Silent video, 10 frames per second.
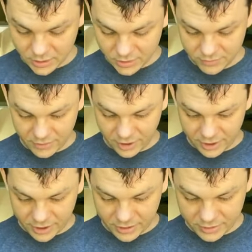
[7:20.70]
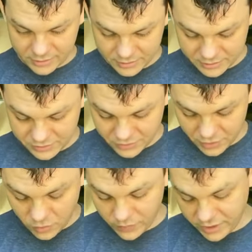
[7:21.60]
Right.
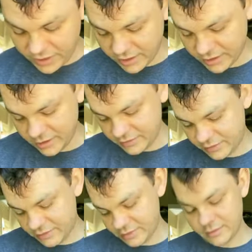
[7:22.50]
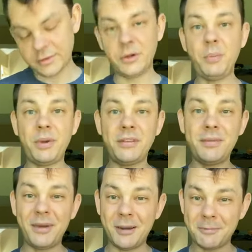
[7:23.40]
So we get a little piece
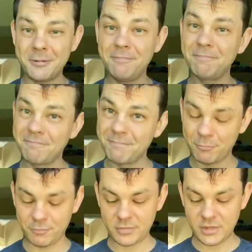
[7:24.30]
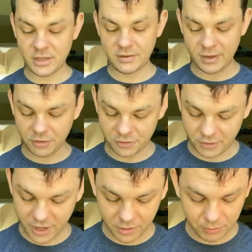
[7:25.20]
of paper. Tells you
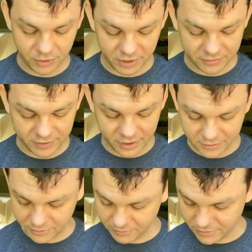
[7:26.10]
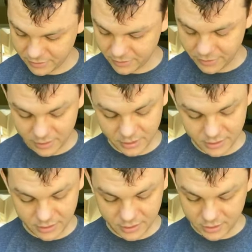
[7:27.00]
how to put it together.
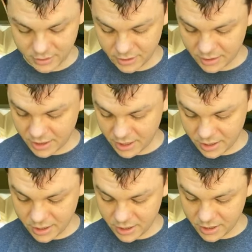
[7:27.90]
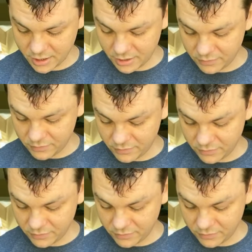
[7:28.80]
And